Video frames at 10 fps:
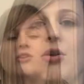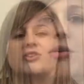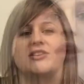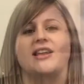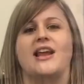You
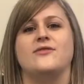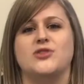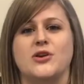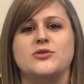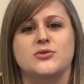should then have
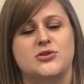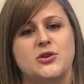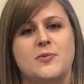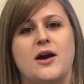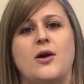total
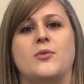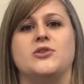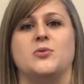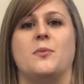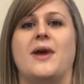super,
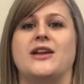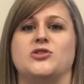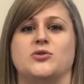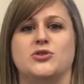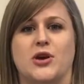which will
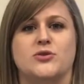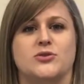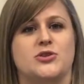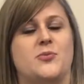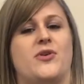match your
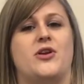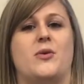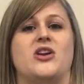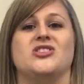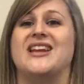total
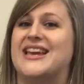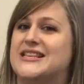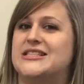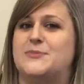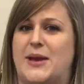superannuation
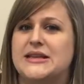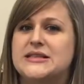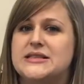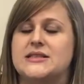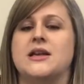
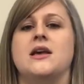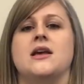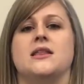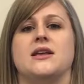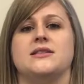expense
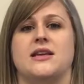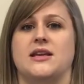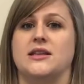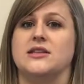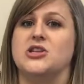that's
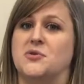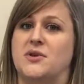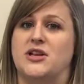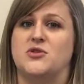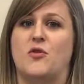in the
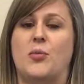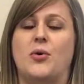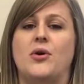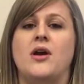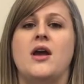general ledger
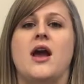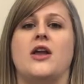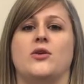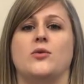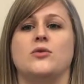report,
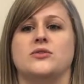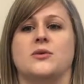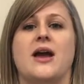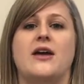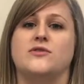and you'll
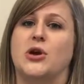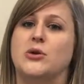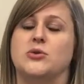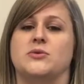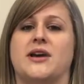also have
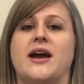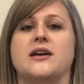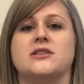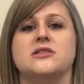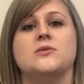total
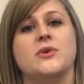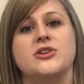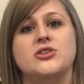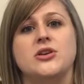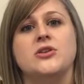tax,
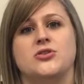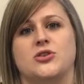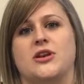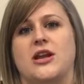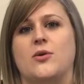which
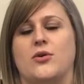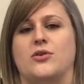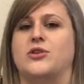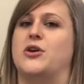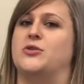should equal
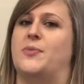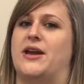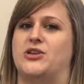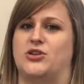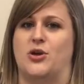your total
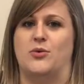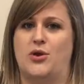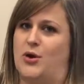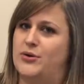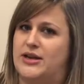pay-as-you-go
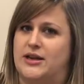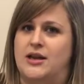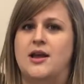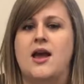withholding